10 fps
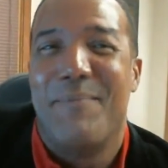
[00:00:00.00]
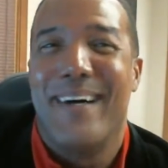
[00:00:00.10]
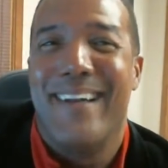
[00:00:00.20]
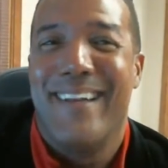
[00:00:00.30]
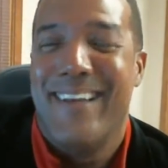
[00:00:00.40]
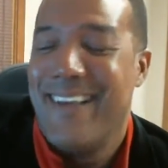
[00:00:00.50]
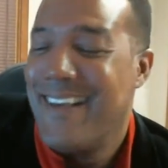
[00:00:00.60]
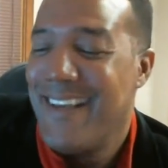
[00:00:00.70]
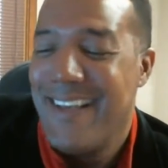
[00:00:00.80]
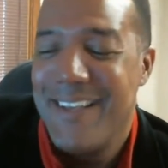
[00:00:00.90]
but
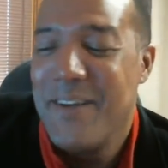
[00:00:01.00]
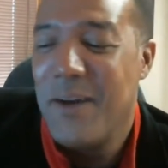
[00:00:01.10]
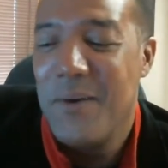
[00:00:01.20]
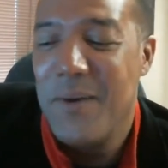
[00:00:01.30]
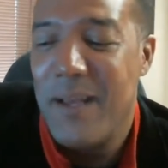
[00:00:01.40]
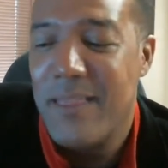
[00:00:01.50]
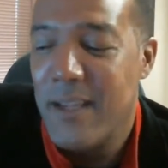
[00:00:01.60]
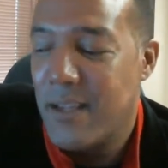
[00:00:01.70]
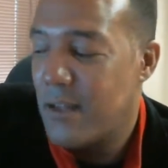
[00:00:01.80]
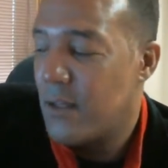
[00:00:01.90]
you know, I
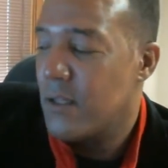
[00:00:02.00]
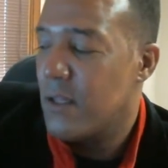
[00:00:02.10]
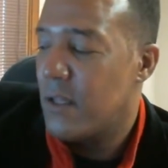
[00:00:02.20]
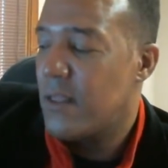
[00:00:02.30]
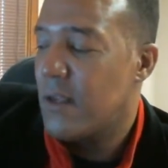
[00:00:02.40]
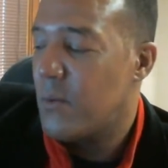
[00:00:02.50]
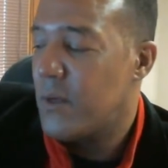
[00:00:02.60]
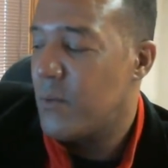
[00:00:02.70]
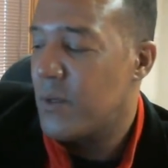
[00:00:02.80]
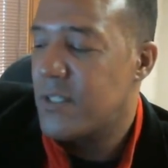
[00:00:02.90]
think I think
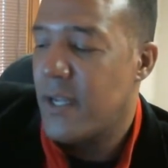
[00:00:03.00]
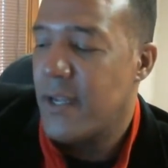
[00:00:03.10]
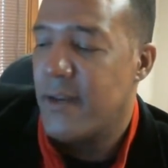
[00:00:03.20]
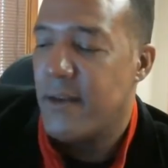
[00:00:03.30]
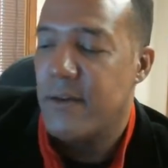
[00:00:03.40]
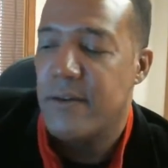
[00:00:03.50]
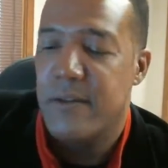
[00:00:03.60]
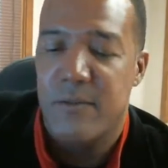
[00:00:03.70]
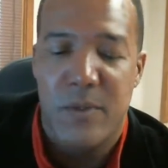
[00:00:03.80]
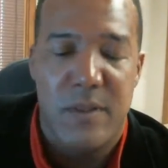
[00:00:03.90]
what we're saying
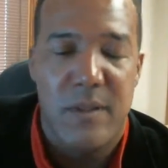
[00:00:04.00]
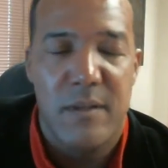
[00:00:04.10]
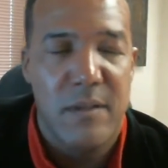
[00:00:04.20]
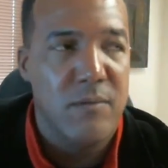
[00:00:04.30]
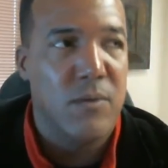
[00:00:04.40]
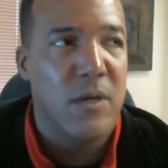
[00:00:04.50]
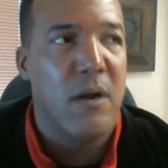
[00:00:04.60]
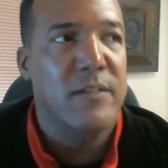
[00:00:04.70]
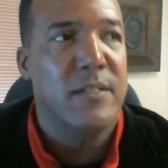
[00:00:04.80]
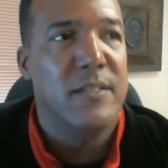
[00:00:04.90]
here with
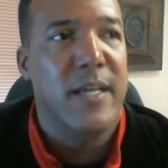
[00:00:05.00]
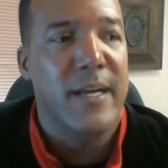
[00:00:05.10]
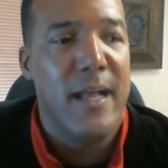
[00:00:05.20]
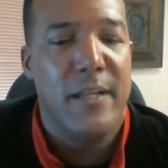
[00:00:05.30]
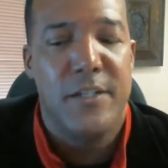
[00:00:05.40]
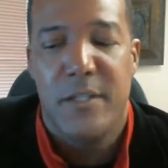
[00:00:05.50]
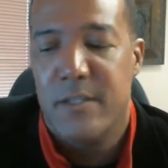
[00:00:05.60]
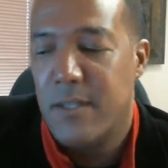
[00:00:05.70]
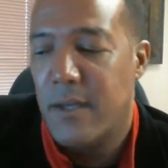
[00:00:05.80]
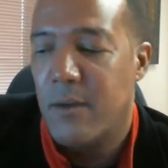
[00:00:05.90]
regards to technology
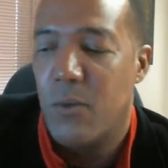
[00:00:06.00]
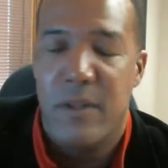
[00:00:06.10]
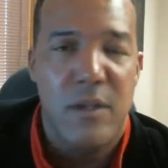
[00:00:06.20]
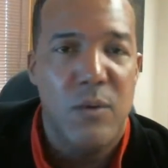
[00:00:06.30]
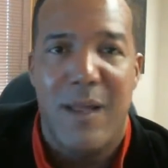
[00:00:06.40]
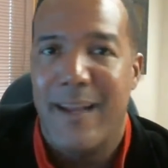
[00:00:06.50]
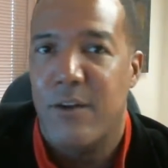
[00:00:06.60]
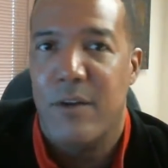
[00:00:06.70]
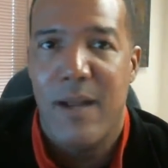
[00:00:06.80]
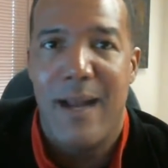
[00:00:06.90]
is like whether you like
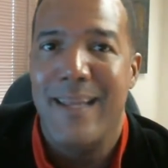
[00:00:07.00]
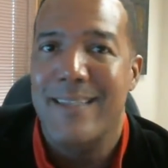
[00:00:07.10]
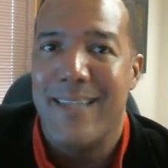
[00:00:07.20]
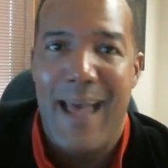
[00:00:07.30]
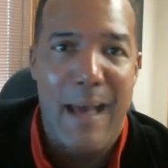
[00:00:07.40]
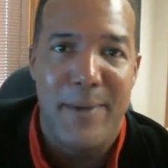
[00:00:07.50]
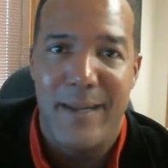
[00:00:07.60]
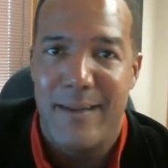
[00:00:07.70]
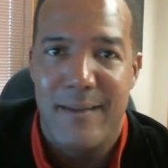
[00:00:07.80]
it or not, it's happening.